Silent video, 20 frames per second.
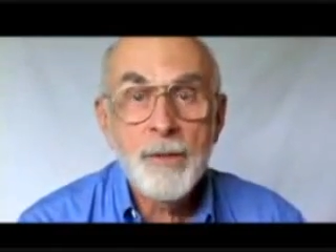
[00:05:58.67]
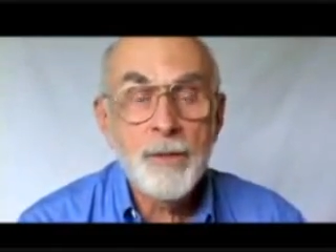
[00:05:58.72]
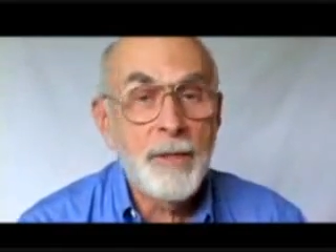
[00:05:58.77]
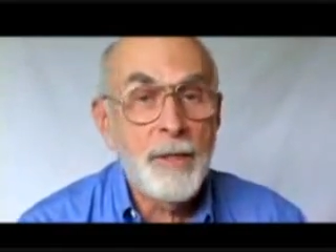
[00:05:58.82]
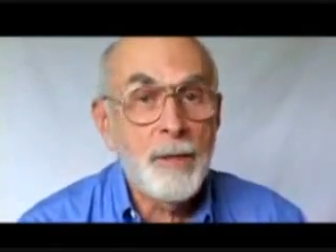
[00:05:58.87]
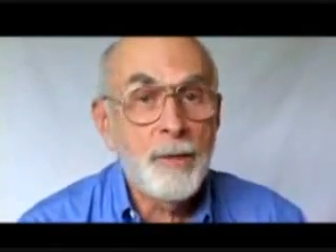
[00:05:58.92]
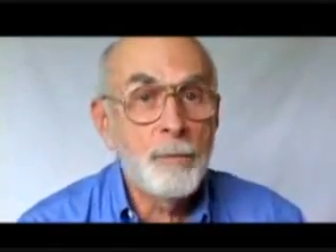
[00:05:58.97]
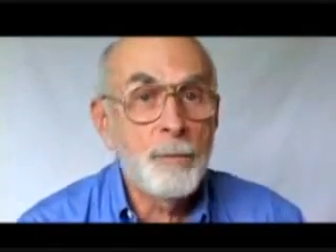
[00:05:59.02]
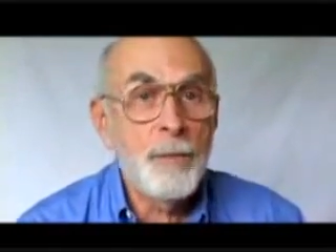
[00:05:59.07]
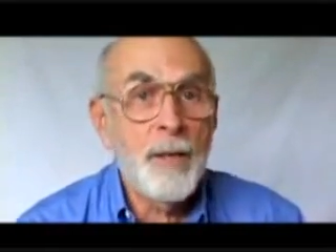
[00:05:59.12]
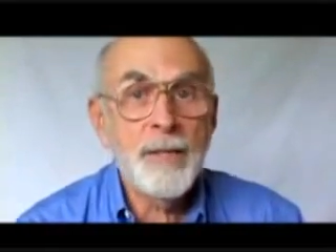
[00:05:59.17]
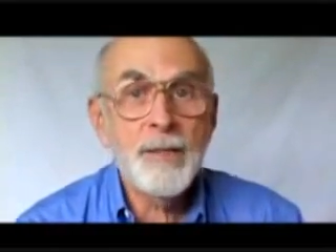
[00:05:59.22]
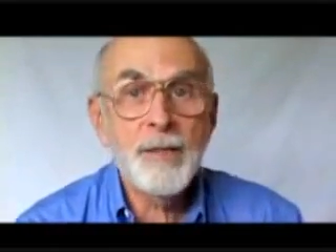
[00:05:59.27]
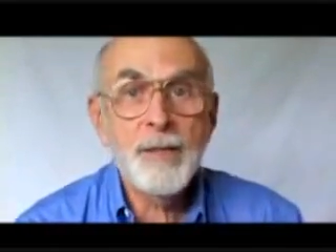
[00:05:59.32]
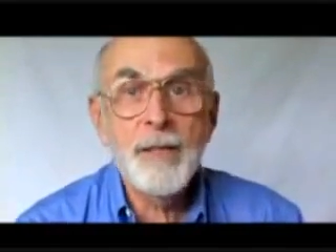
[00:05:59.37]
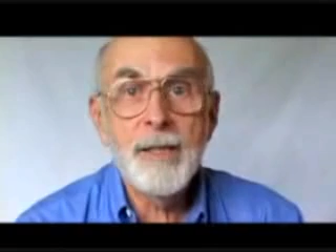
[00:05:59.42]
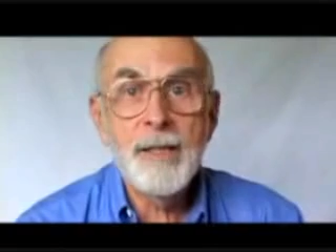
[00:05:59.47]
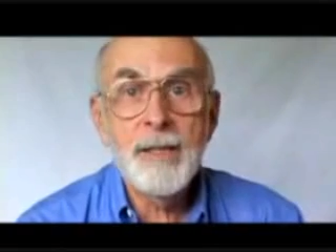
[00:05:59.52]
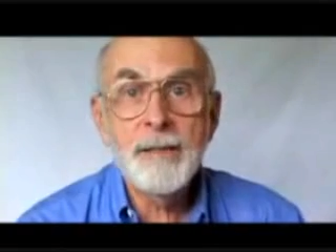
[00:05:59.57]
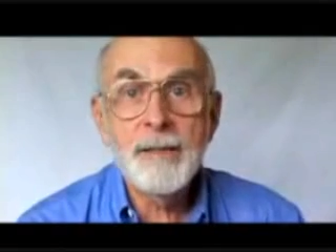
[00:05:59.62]
So he could
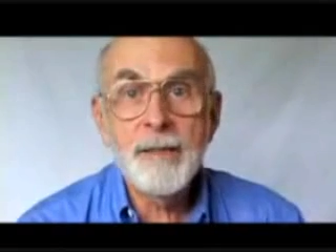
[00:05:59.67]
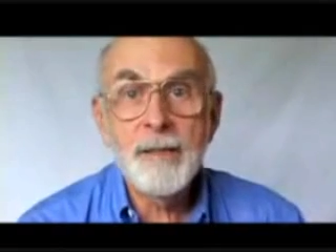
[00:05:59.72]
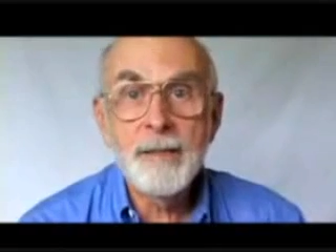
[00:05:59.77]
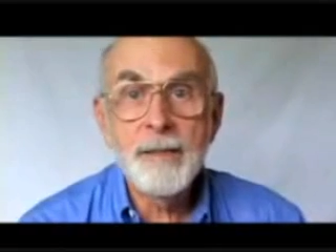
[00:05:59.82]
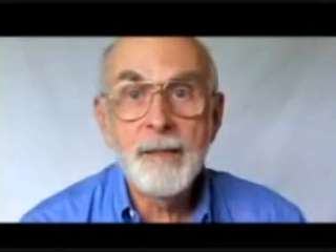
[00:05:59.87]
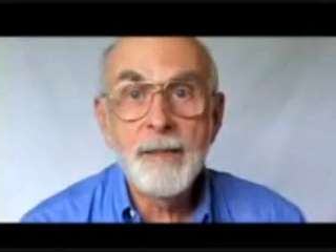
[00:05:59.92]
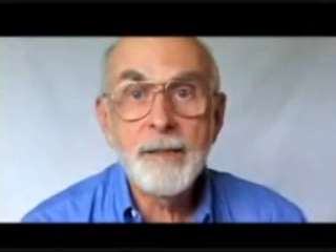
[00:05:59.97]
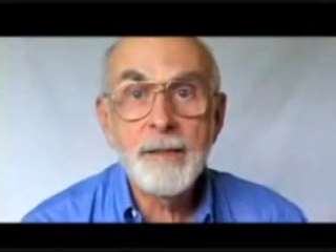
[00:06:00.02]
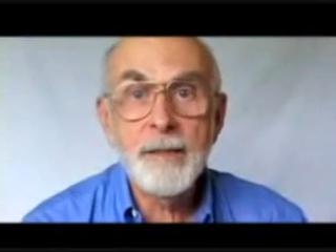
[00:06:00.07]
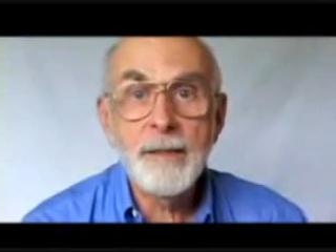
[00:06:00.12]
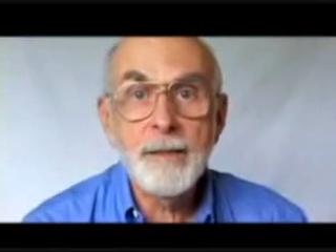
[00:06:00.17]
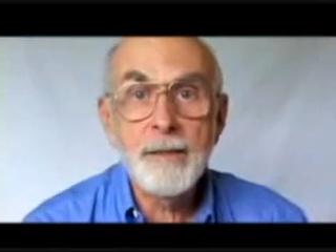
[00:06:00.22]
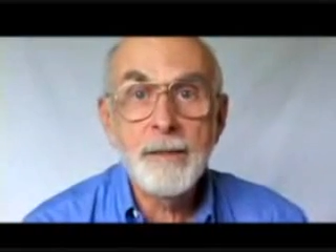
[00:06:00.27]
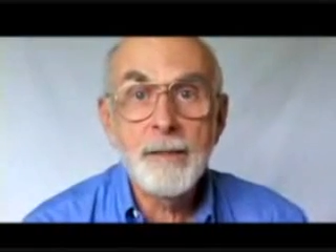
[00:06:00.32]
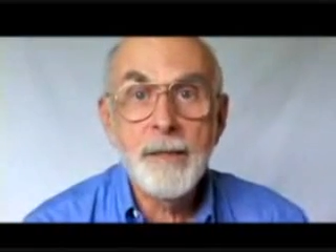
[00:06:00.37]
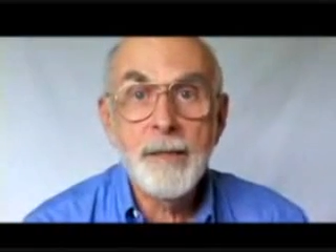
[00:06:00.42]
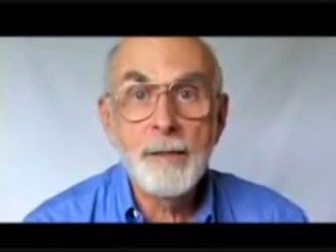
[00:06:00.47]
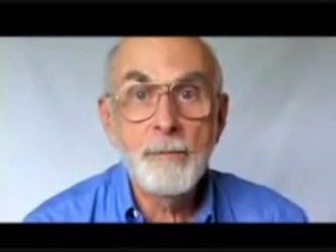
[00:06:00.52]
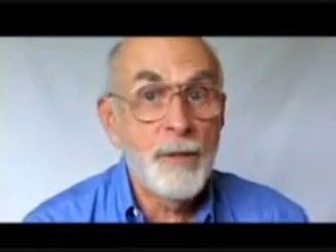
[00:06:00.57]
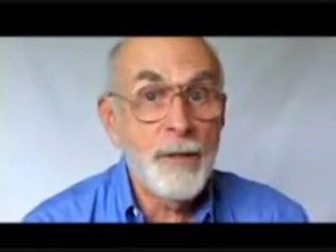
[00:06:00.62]
postulate its
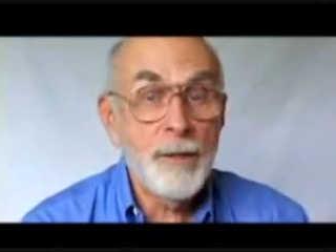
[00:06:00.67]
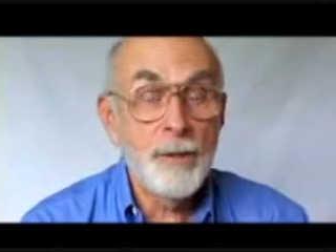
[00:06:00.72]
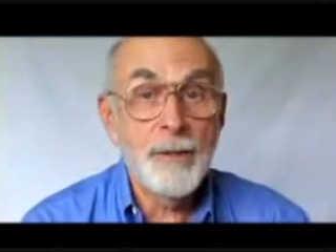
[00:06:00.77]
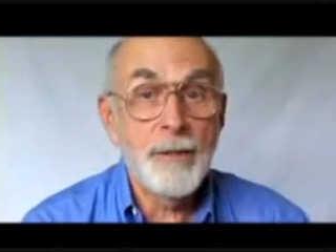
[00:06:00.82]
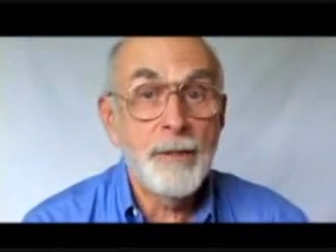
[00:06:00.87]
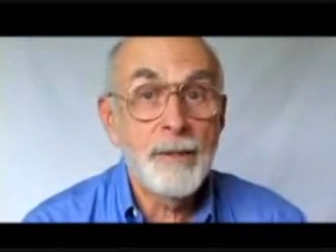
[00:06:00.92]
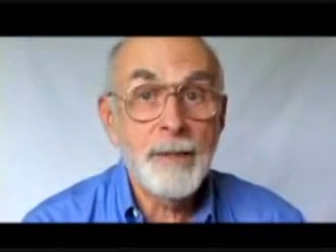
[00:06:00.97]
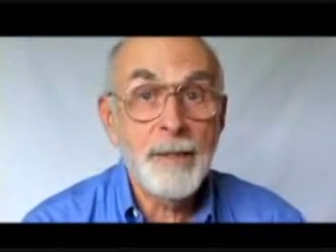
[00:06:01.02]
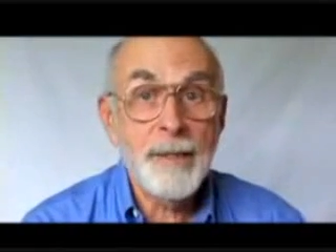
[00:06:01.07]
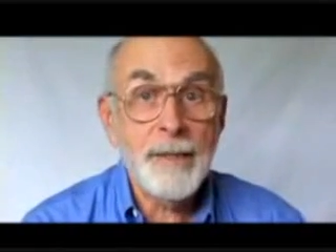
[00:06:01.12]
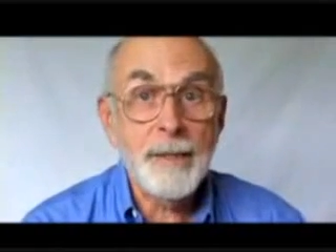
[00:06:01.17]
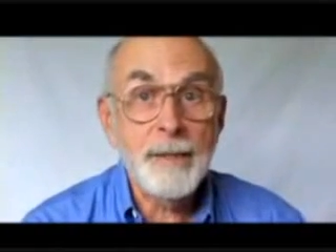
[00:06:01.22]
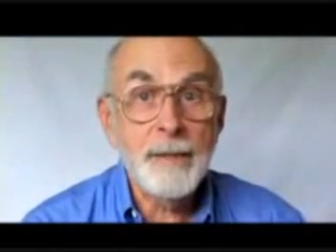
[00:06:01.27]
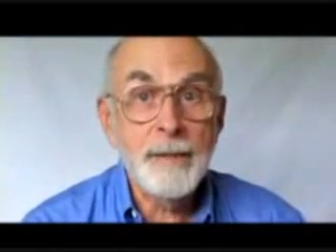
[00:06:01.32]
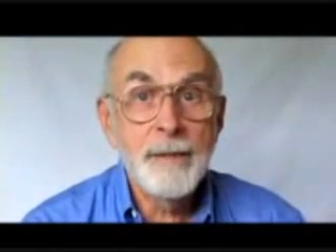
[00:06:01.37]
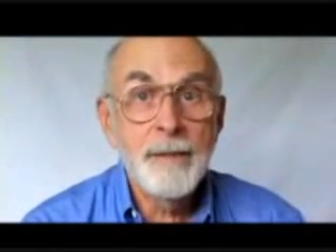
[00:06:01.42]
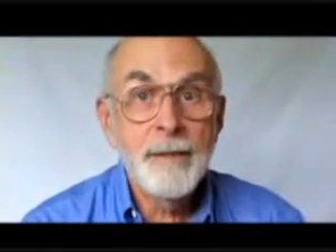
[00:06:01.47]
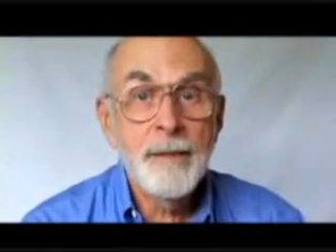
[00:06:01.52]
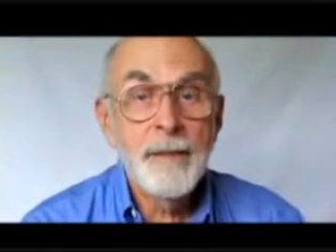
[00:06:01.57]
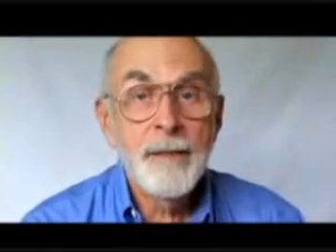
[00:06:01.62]
existence, and we couldn't see it.